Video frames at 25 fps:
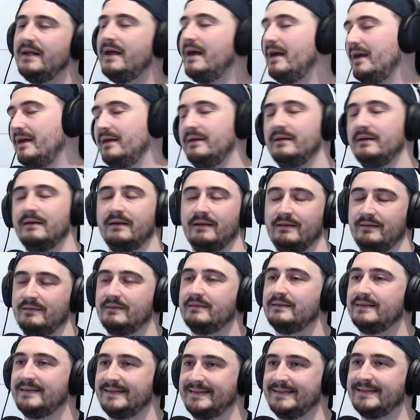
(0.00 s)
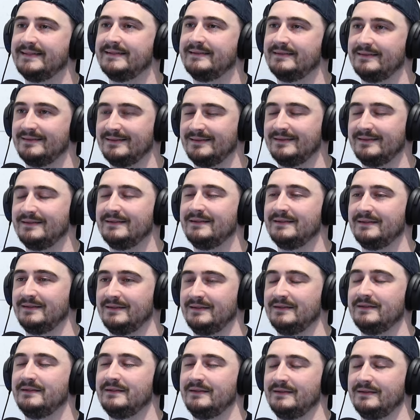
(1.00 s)
as the Intercontinental Champion. Do you know what I
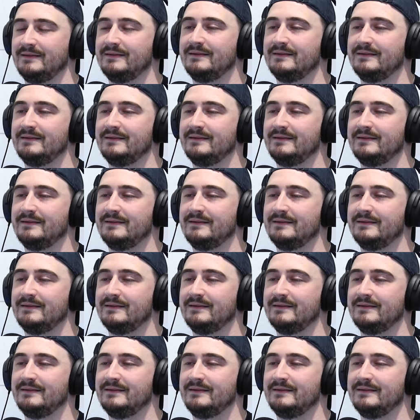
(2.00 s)
mean?